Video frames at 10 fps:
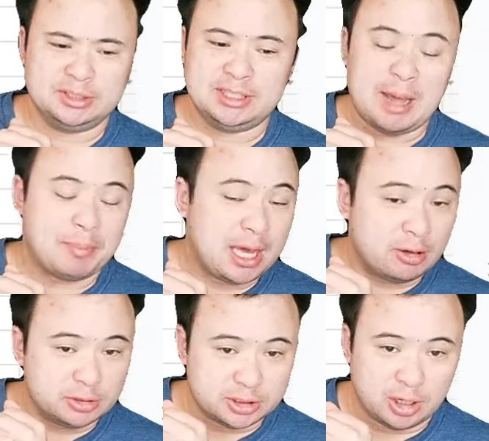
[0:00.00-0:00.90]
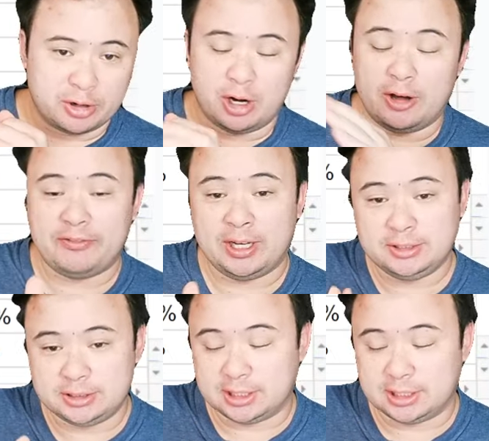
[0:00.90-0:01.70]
snap counts on offense.